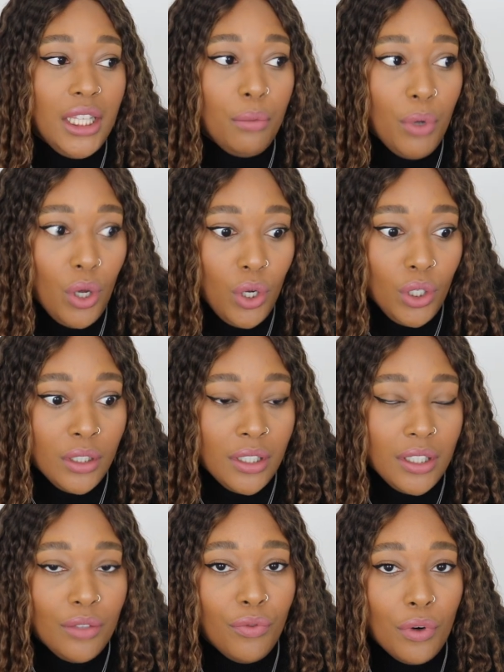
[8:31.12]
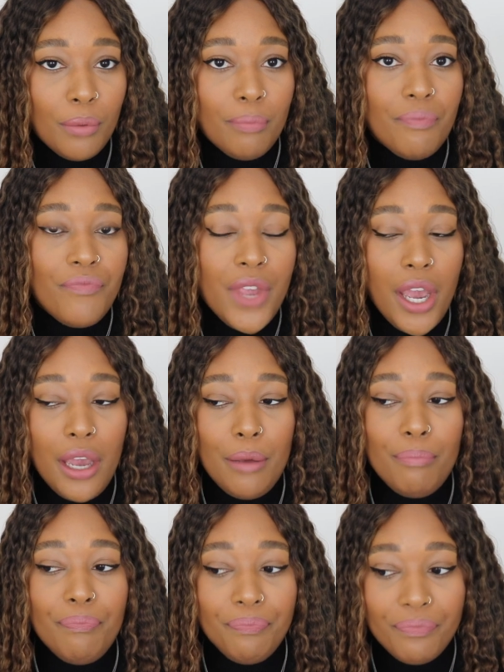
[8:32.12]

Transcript: in the past from um,